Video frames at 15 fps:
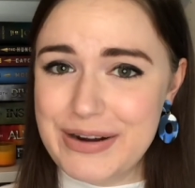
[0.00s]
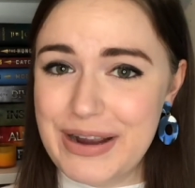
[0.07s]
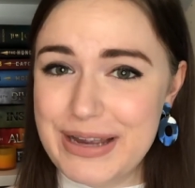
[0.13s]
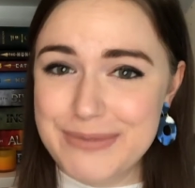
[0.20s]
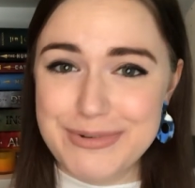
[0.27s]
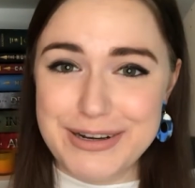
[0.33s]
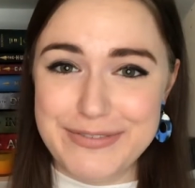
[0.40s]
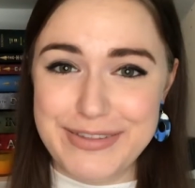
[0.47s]
I
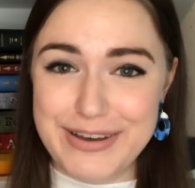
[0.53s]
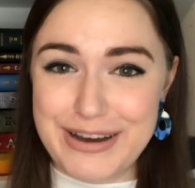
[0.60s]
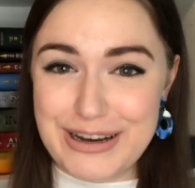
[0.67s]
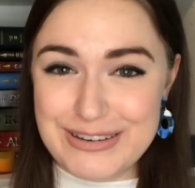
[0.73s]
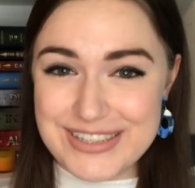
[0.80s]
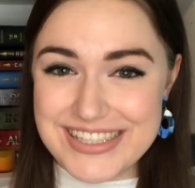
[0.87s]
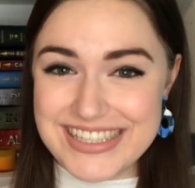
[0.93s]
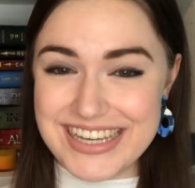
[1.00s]
am one of the
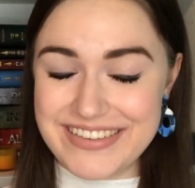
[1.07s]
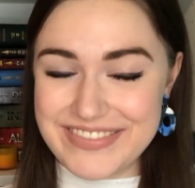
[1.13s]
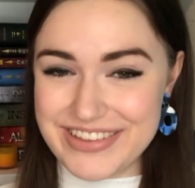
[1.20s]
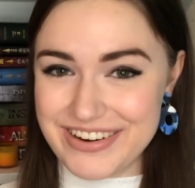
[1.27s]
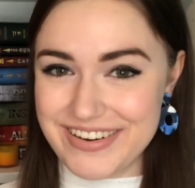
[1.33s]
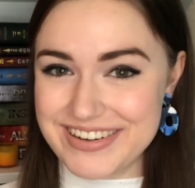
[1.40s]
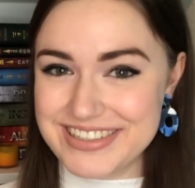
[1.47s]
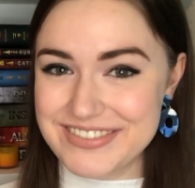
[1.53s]
hosts of the
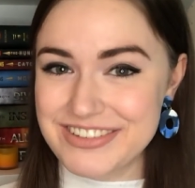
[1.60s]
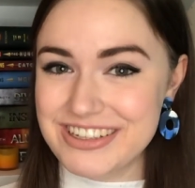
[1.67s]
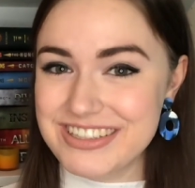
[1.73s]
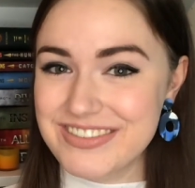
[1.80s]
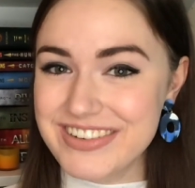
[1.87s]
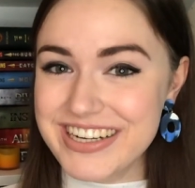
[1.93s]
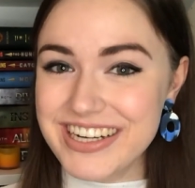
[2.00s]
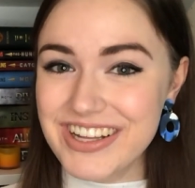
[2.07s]
GRISHAVERSE
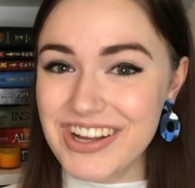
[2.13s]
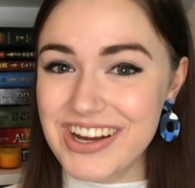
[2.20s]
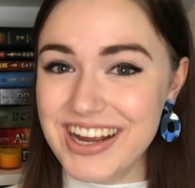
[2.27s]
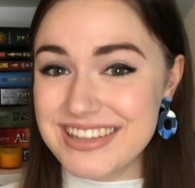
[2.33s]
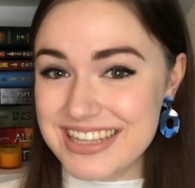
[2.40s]
Readalong.